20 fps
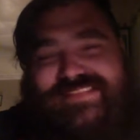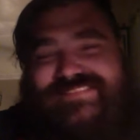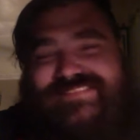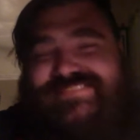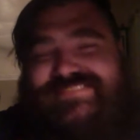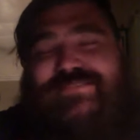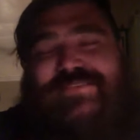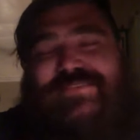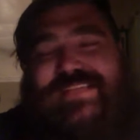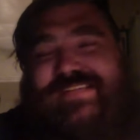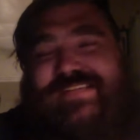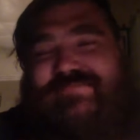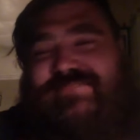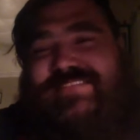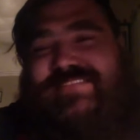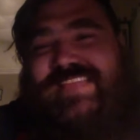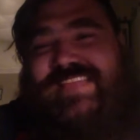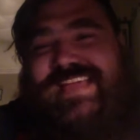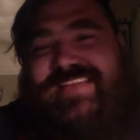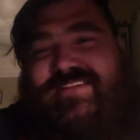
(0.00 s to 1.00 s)
So like
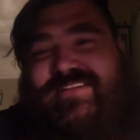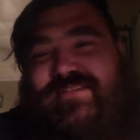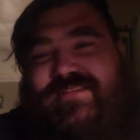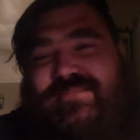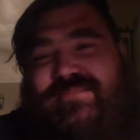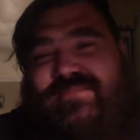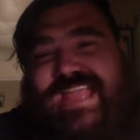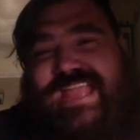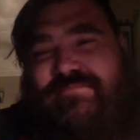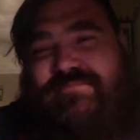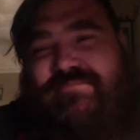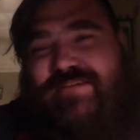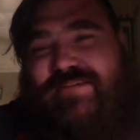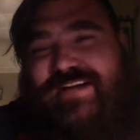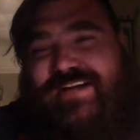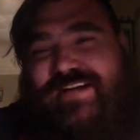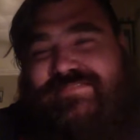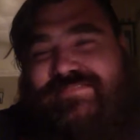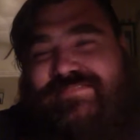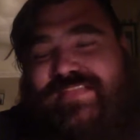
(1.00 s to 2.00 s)
when that arm came
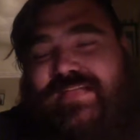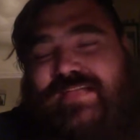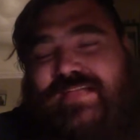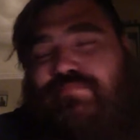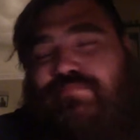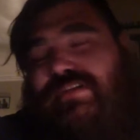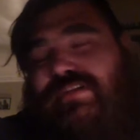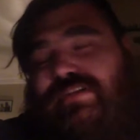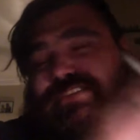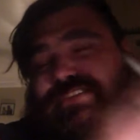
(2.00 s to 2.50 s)
off and like blood